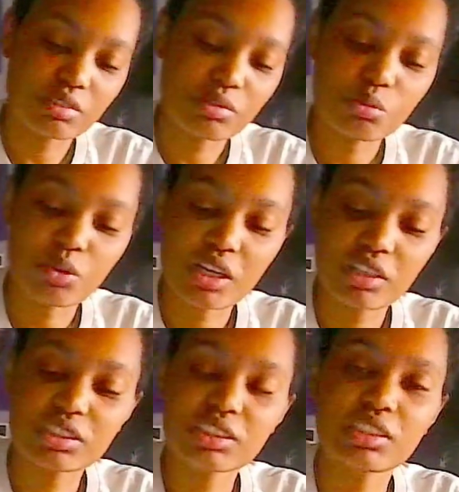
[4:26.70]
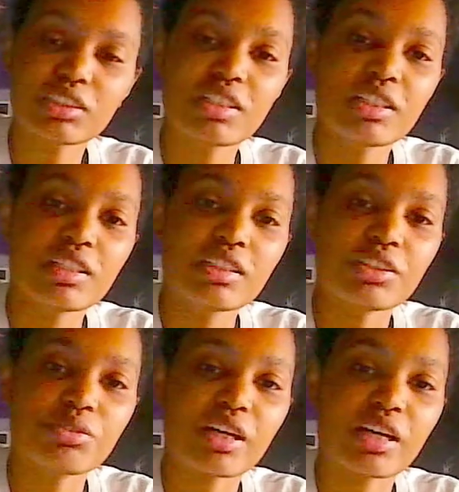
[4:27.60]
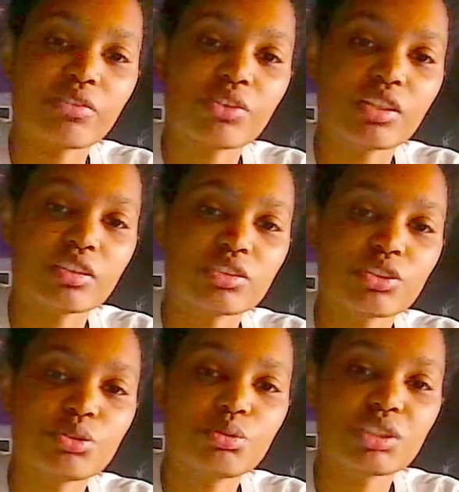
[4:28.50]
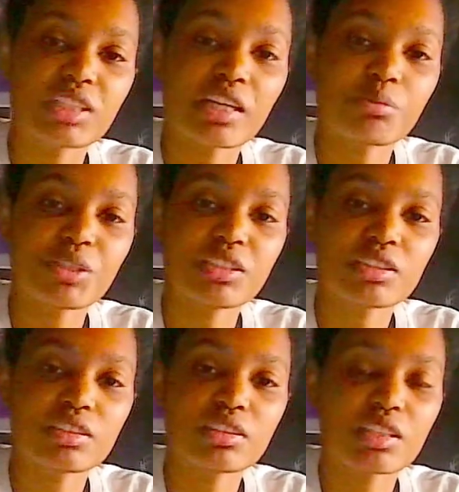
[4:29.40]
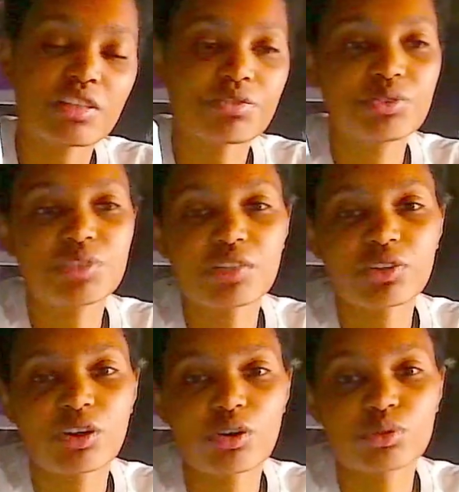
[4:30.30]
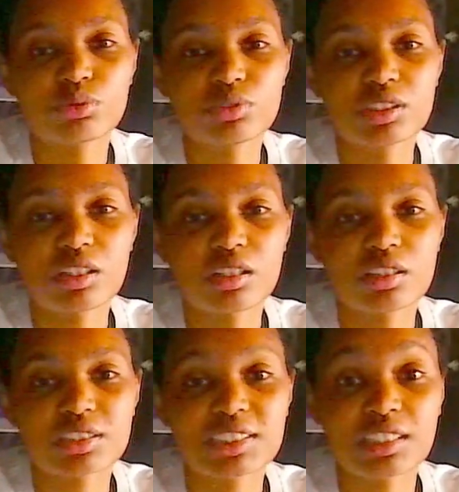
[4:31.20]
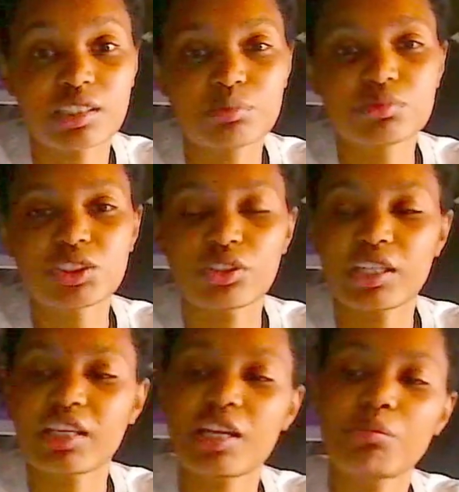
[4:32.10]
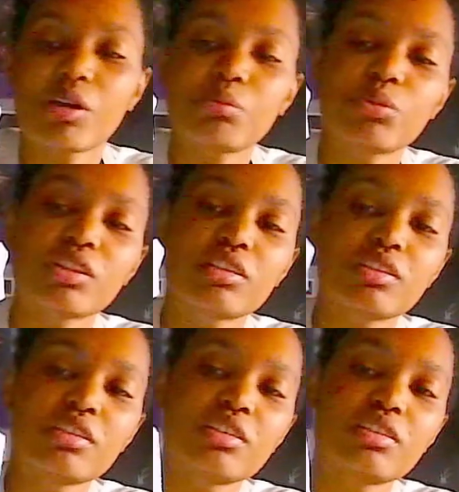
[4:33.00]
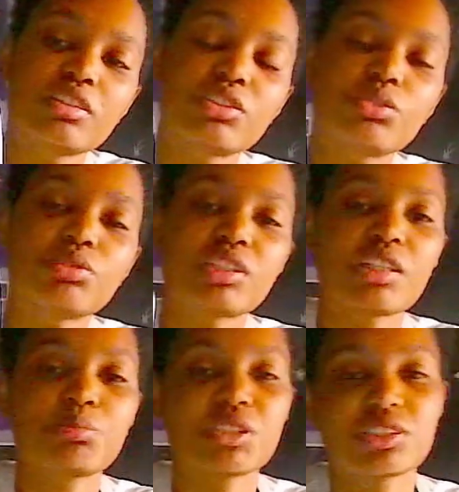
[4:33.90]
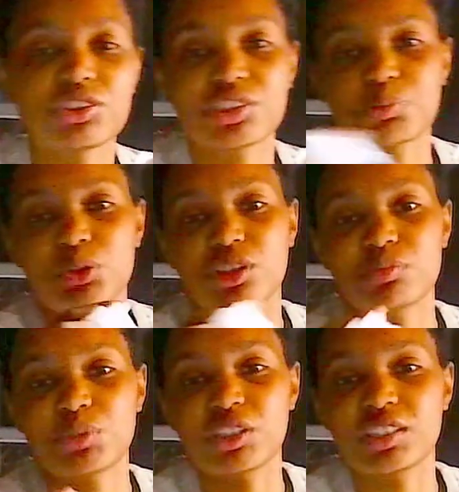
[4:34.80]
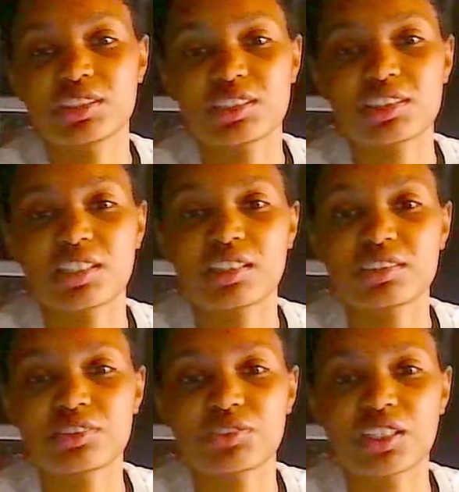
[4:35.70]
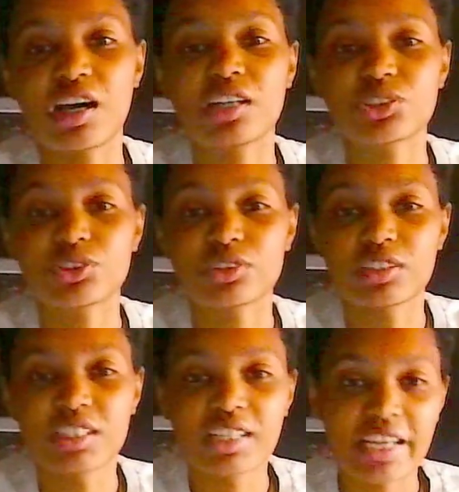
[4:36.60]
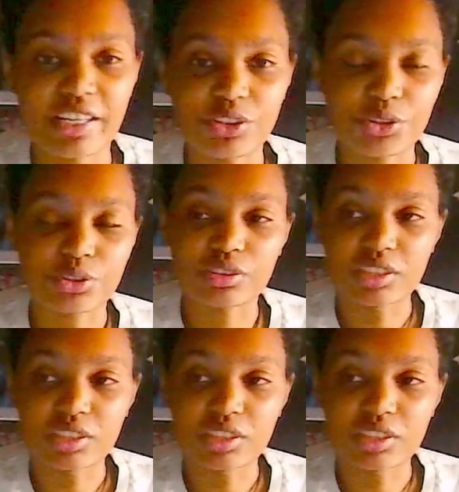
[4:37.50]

wirelessly. Then you have the two stand pieces. If you've never owned Slim, so they came up with these two stand pieces. Just put it into the sides of the console and you'll